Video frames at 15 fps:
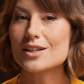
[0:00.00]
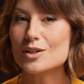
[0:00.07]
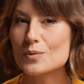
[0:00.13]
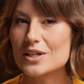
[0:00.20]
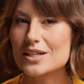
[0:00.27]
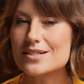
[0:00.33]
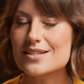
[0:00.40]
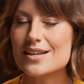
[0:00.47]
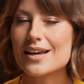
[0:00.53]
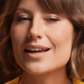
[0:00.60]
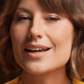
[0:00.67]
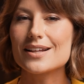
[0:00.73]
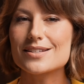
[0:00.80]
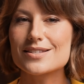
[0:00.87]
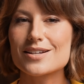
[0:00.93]
other words,
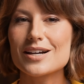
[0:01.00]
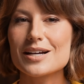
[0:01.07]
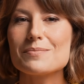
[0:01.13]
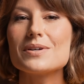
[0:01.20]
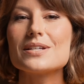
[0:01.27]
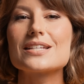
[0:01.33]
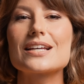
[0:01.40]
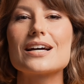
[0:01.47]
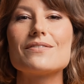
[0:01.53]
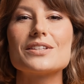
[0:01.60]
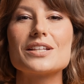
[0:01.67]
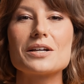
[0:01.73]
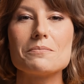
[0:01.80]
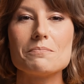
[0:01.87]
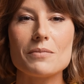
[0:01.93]
it's time to cover the
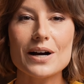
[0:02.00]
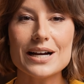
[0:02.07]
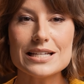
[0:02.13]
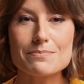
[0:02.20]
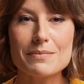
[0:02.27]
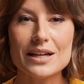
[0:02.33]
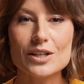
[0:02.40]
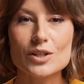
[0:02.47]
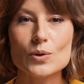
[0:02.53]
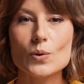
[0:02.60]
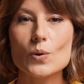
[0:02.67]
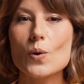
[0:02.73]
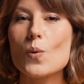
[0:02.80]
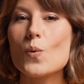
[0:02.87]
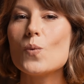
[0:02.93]
combined
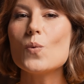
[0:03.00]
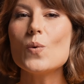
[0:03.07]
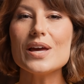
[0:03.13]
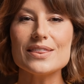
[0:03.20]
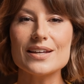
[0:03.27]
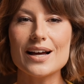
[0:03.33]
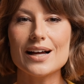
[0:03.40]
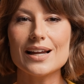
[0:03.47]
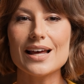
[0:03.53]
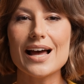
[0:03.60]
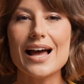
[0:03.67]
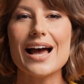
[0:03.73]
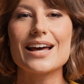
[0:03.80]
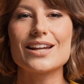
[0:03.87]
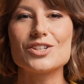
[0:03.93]
manicure with colour
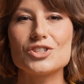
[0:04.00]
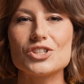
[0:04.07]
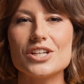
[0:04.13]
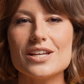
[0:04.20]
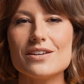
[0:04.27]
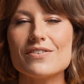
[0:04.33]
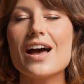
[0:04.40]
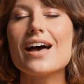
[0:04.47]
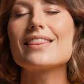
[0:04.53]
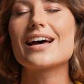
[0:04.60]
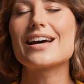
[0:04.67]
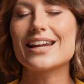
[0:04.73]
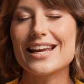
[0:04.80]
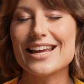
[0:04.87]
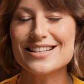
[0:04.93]
and achieve
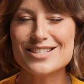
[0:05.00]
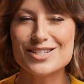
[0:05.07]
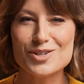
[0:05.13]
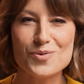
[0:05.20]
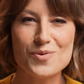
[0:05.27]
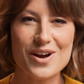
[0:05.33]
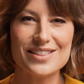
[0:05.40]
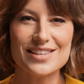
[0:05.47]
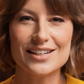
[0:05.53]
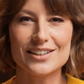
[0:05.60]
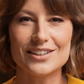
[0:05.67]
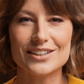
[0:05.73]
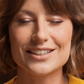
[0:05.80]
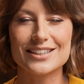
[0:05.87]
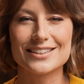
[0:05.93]
that Insta-worthy
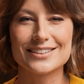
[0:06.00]
look.